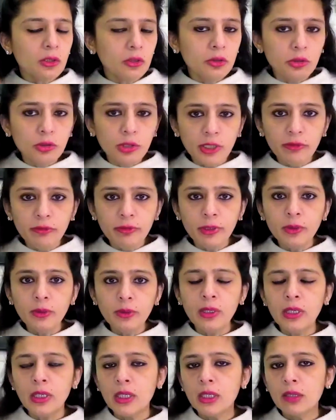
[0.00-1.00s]
To give
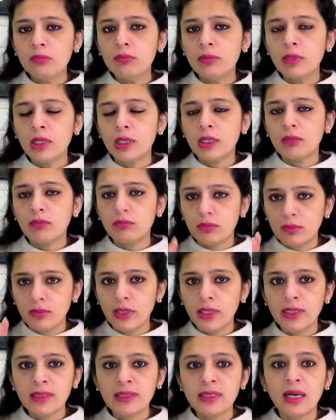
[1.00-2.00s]
you a
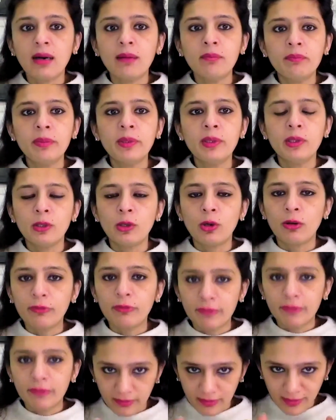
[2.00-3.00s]
example
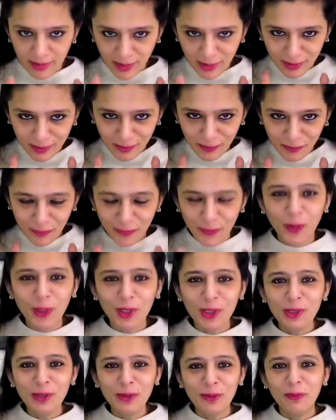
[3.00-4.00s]
of the
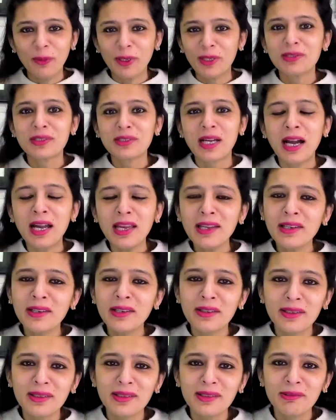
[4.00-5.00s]
volume, because I
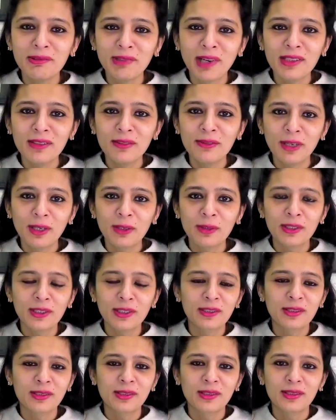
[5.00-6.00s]
rather found
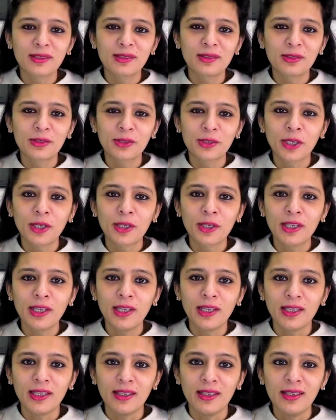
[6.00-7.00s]
it
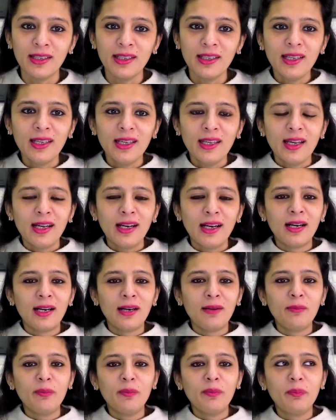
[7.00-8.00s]
shocking.
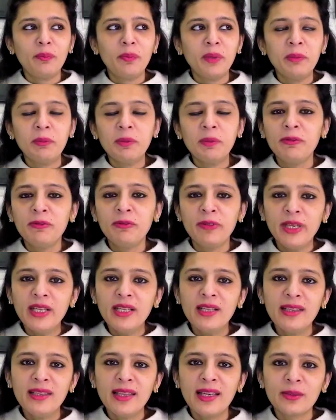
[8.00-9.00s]
People
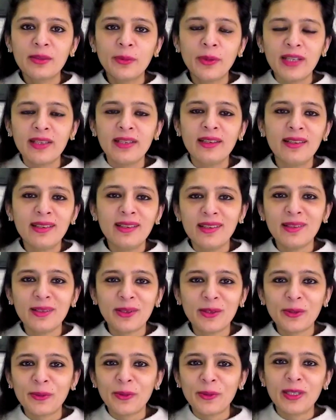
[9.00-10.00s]
feel that when,
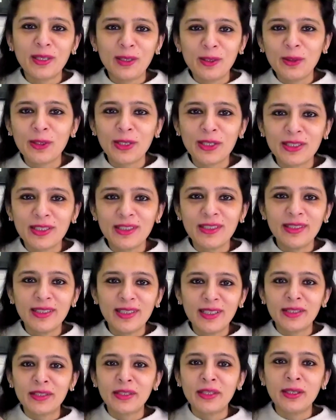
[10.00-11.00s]
you know, when they look at
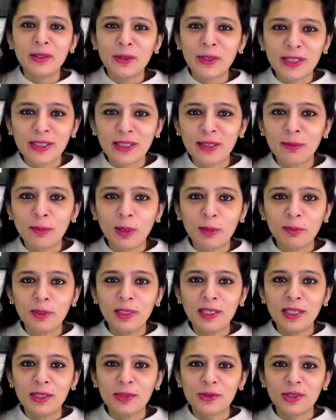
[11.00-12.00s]
India and they look at our
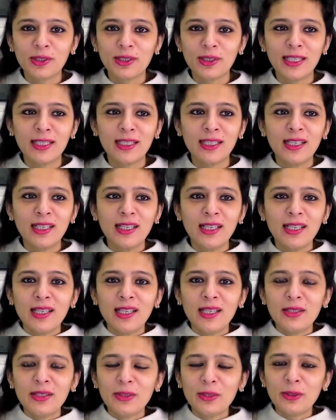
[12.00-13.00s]
population, that,
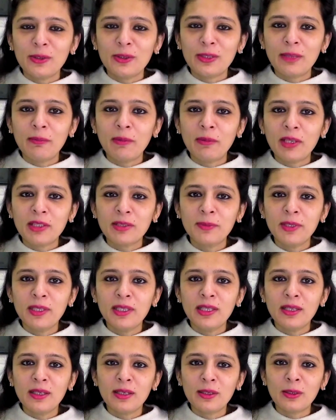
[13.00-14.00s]
you know, there must
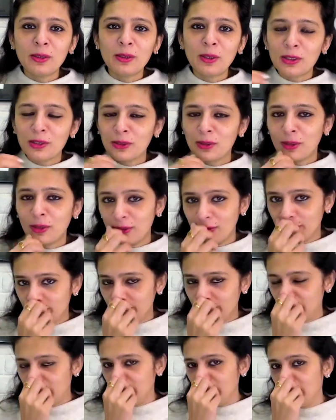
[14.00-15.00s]
be a lot of
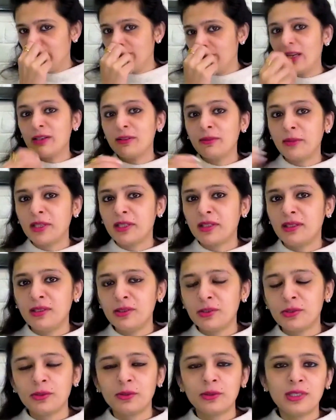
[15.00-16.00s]
environmental
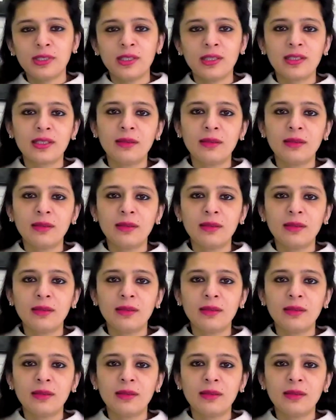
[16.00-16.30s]
issues here.